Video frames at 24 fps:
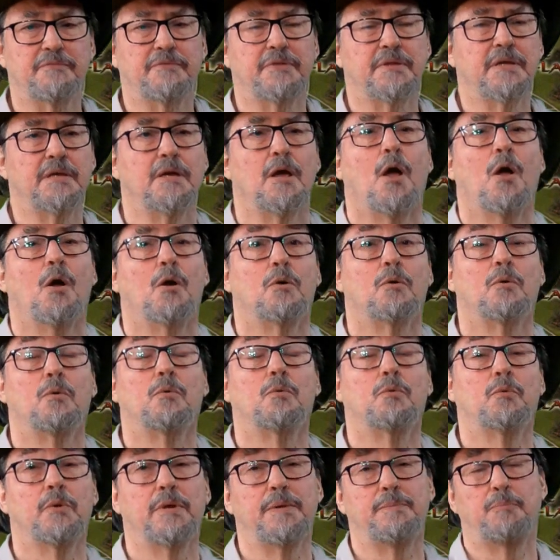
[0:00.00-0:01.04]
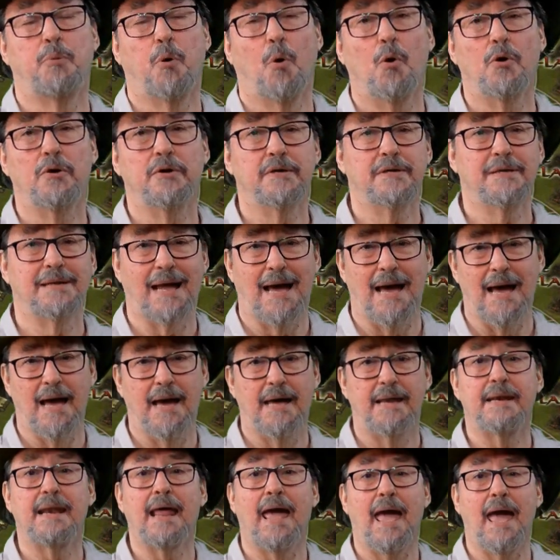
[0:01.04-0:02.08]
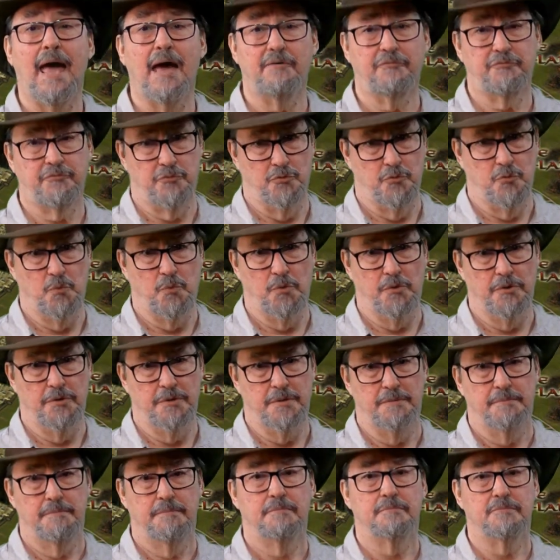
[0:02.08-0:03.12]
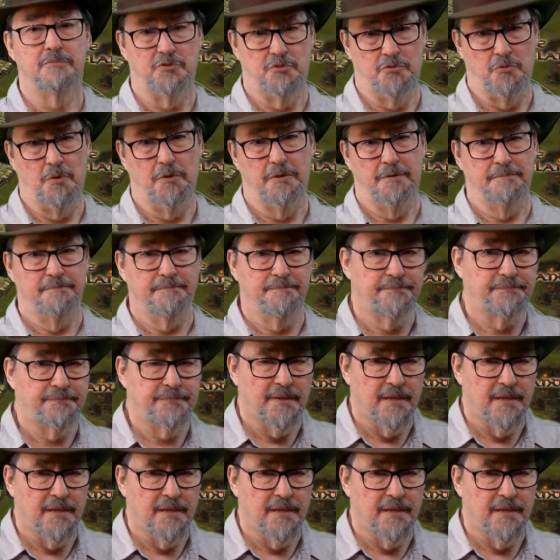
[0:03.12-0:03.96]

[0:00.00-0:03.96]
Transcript: of the reported on afterward sort.